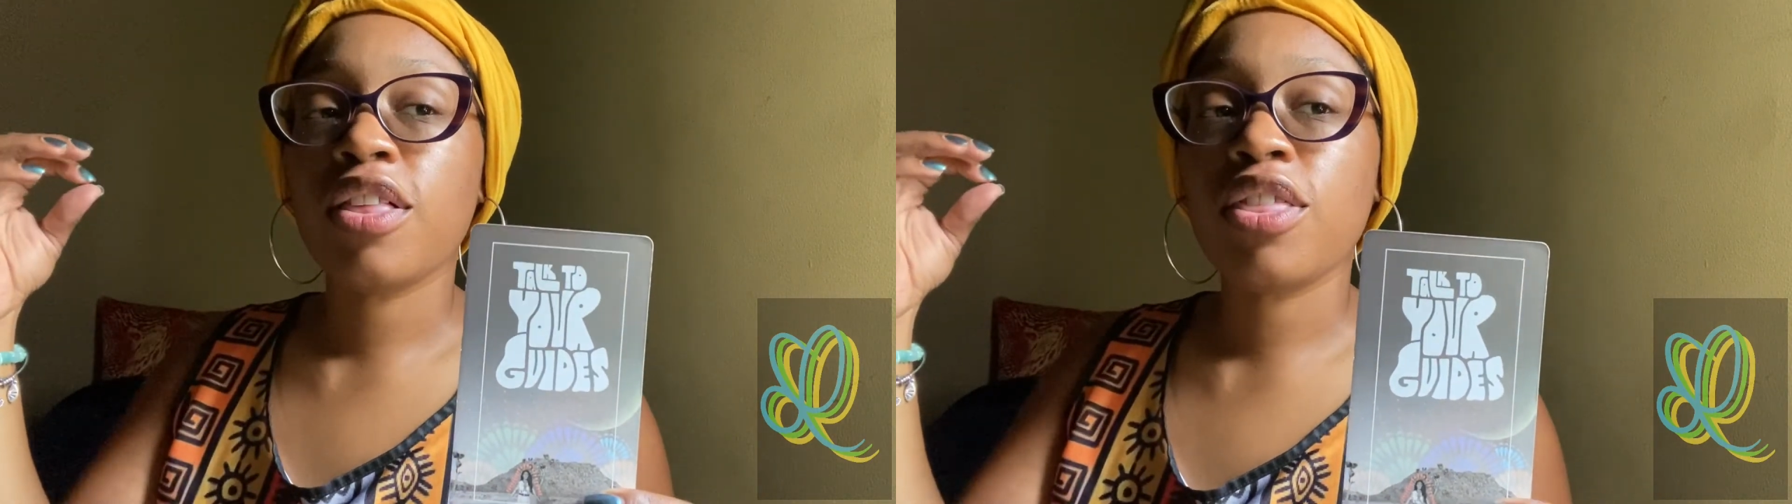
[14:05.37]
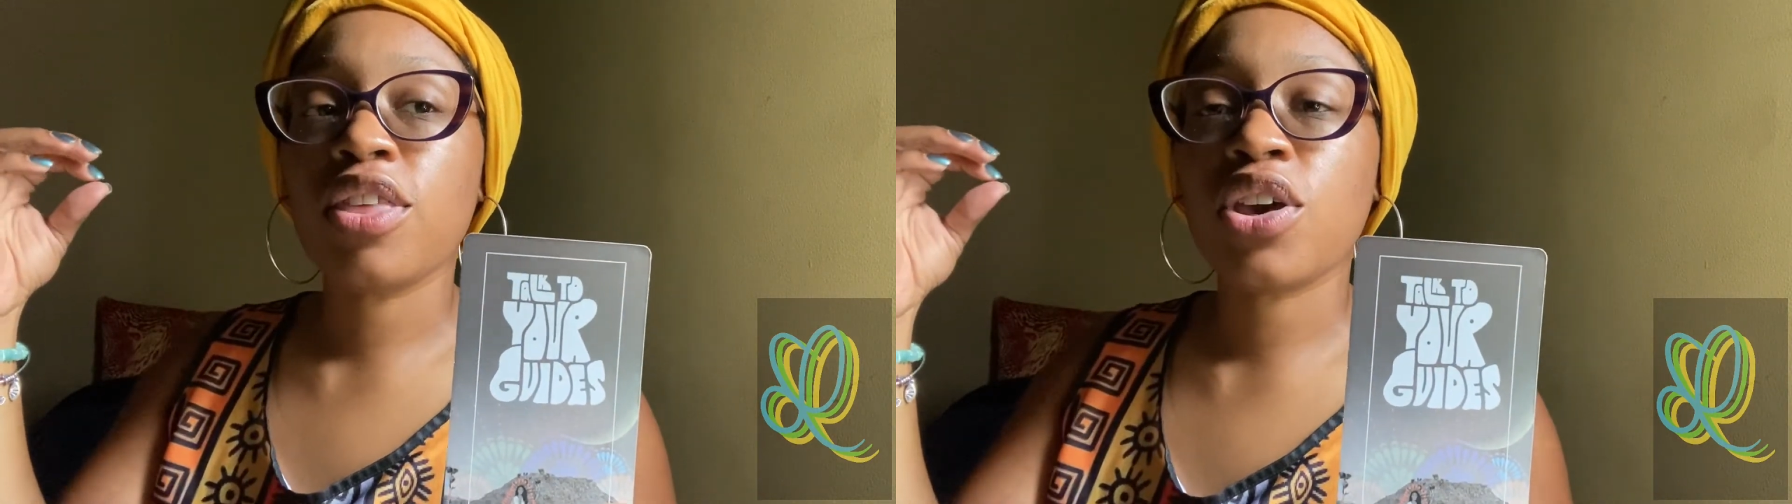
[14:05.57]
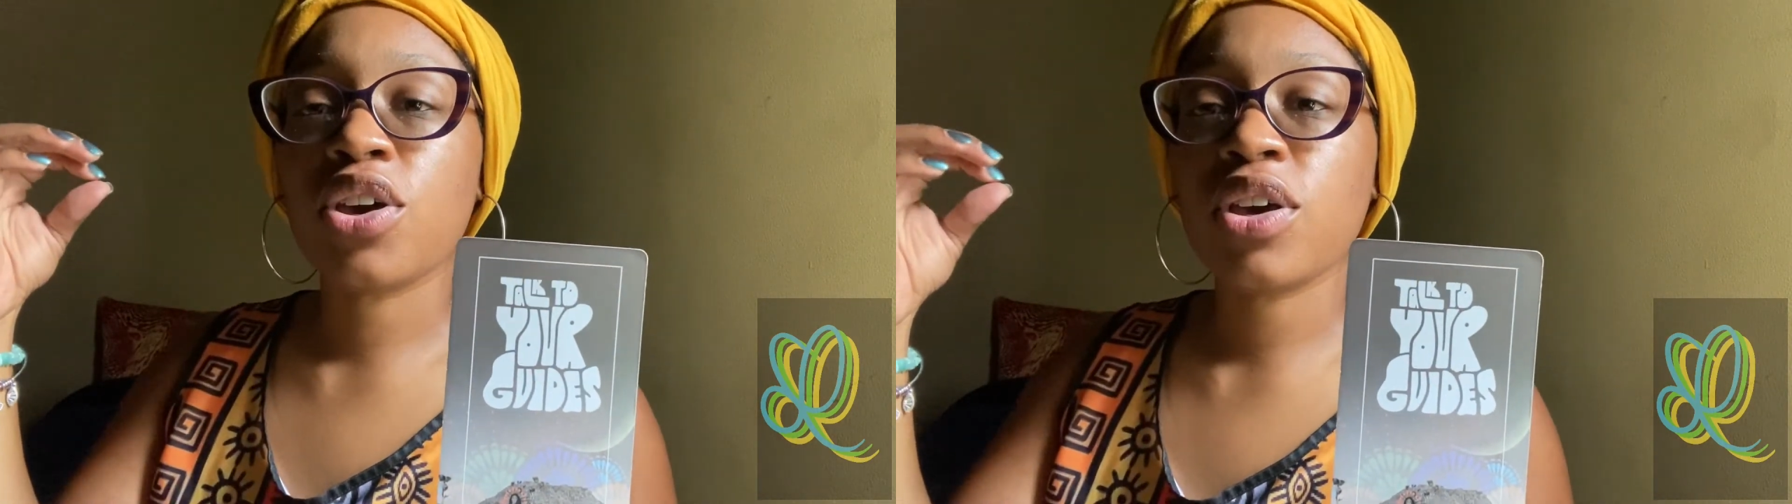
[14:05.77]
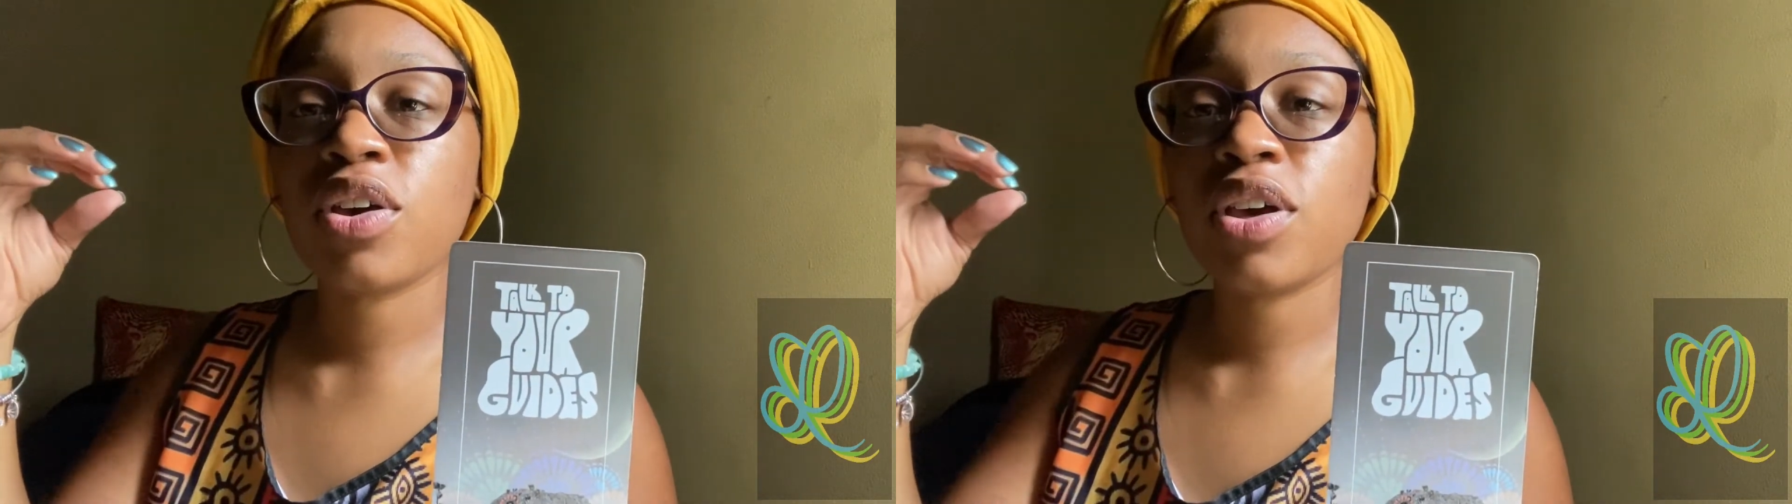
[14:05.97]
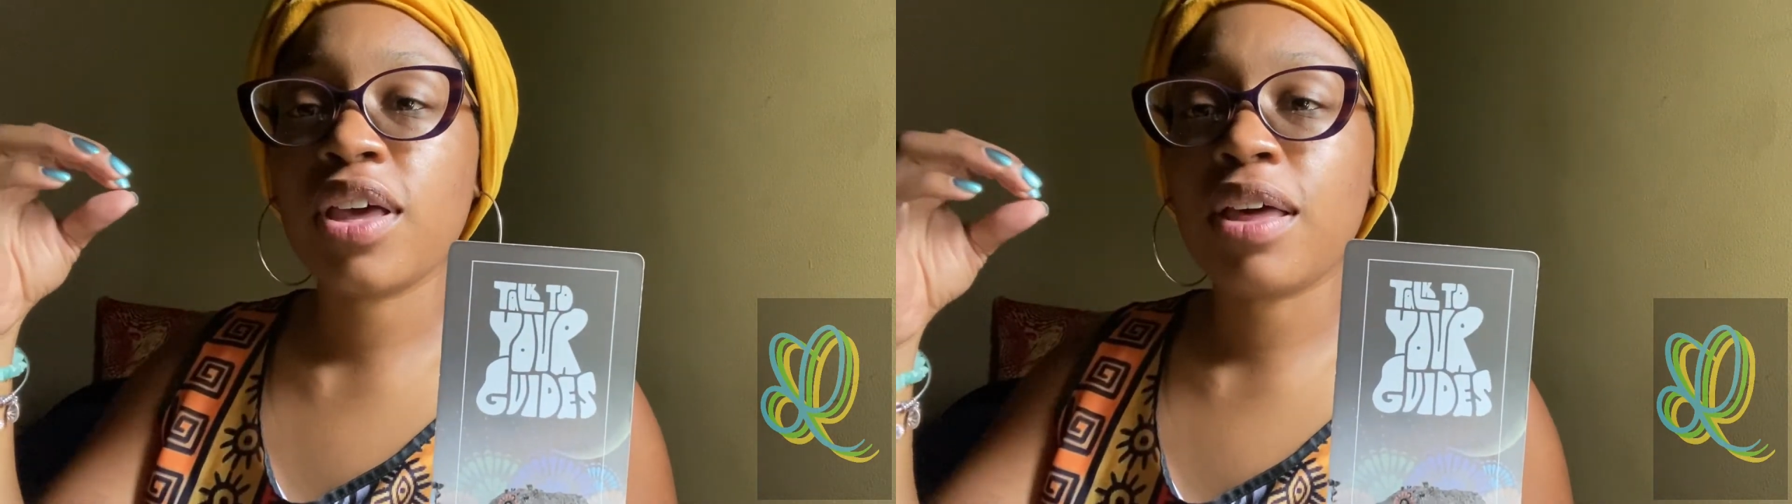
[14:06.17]
their
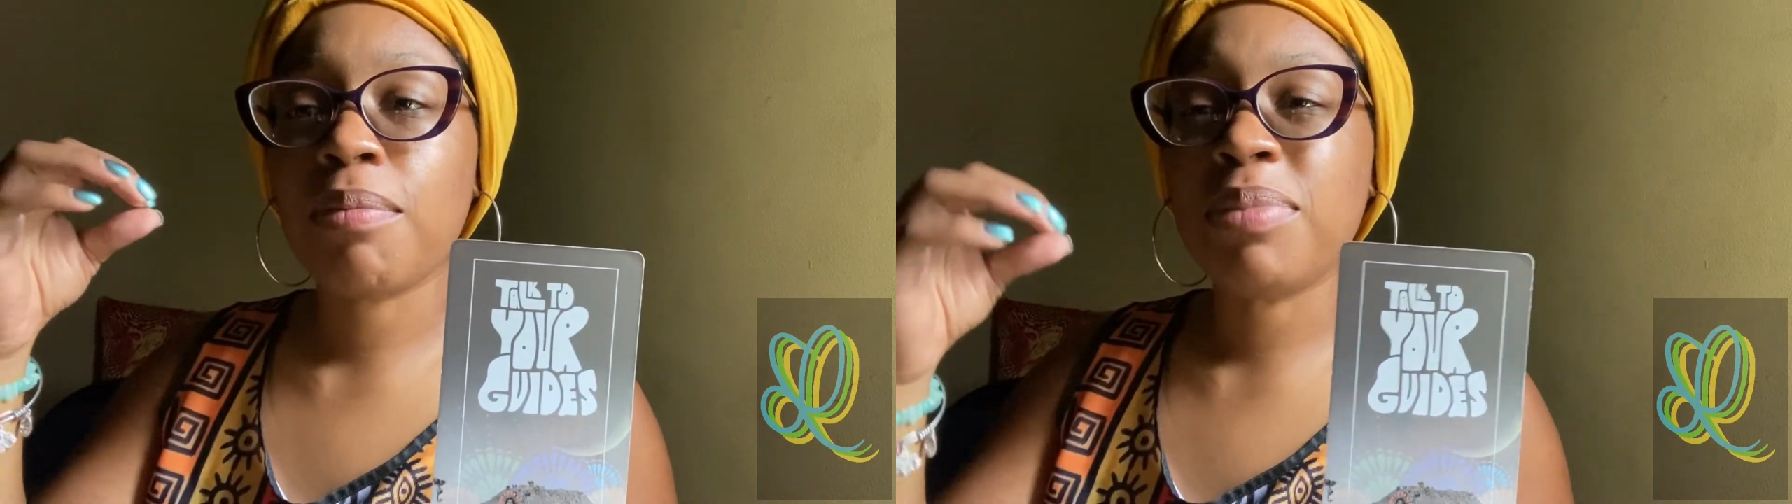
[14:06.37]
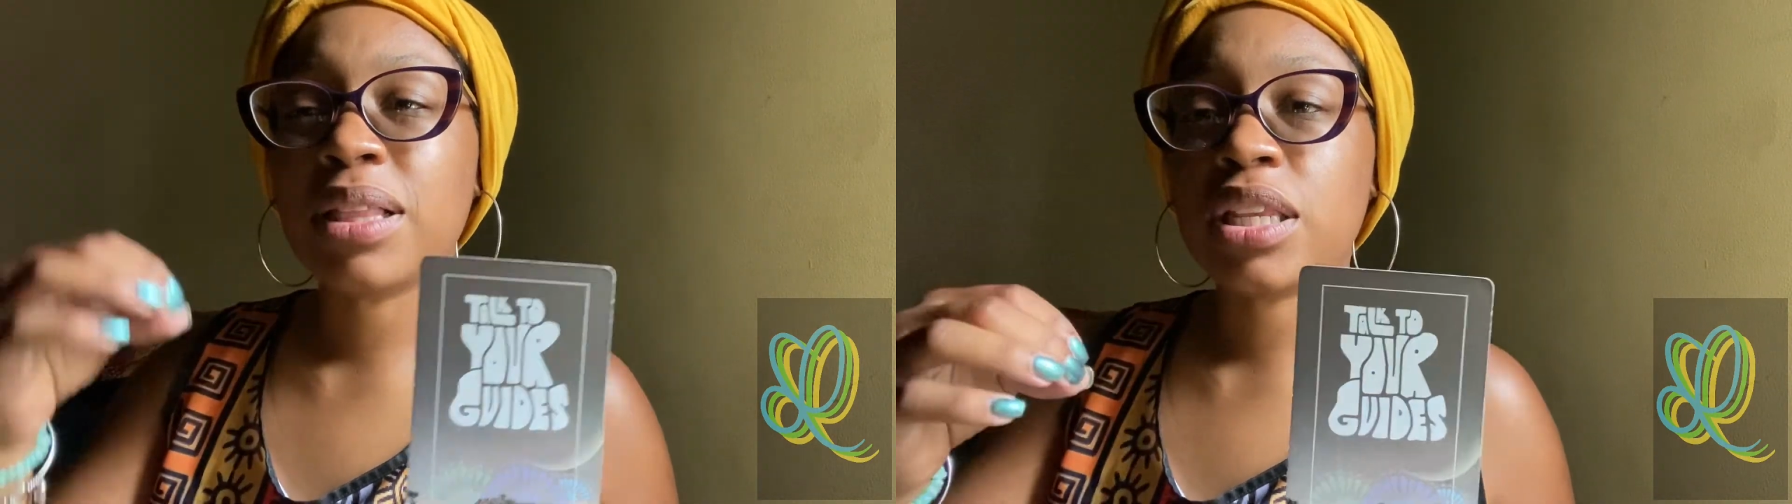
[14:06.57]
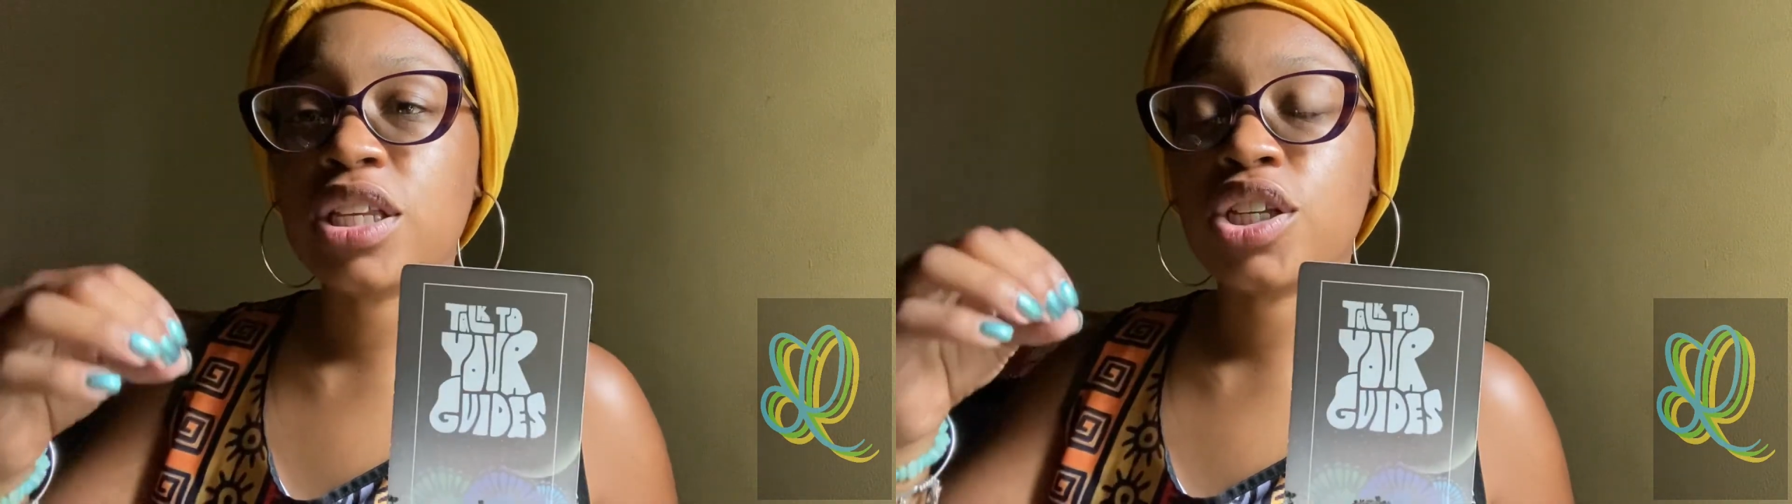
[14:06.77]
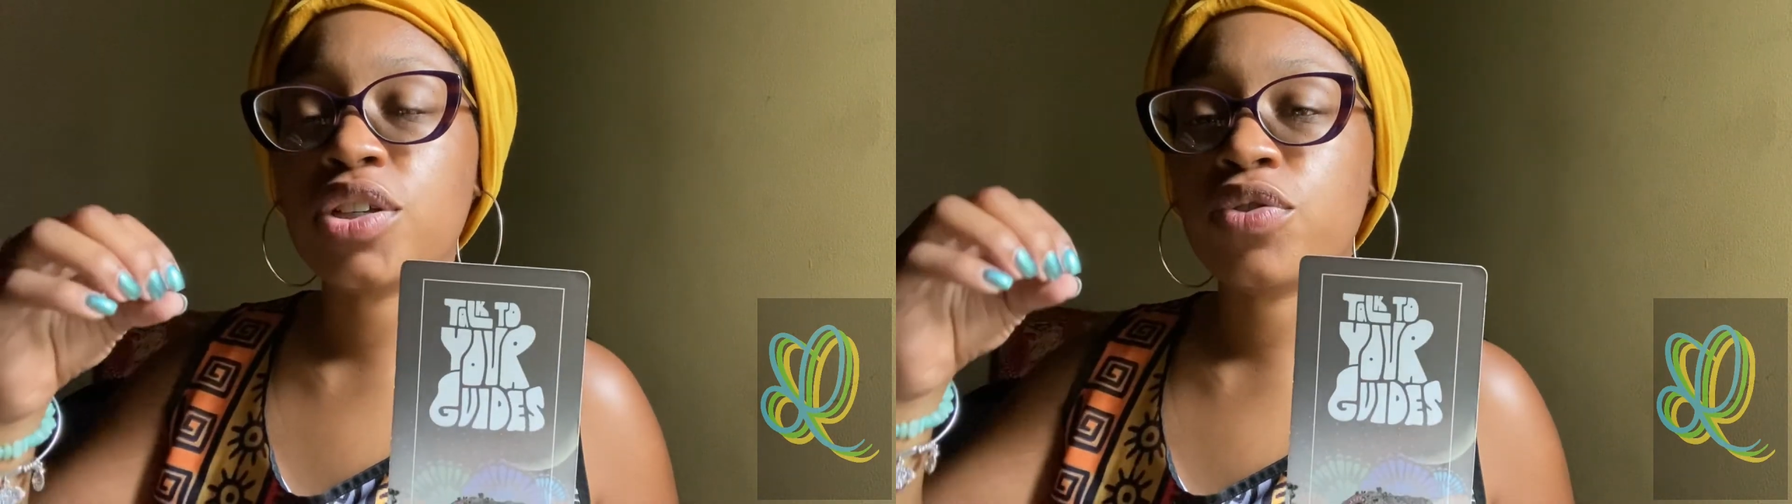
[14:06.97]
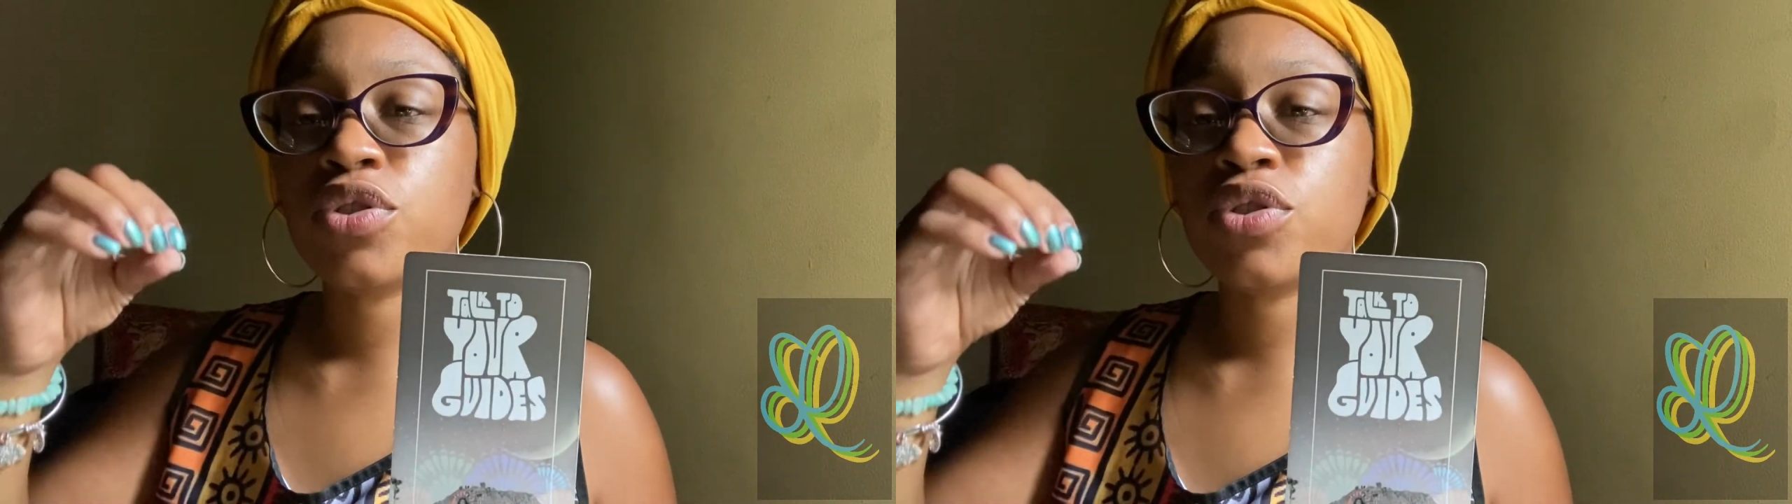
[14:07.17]
ability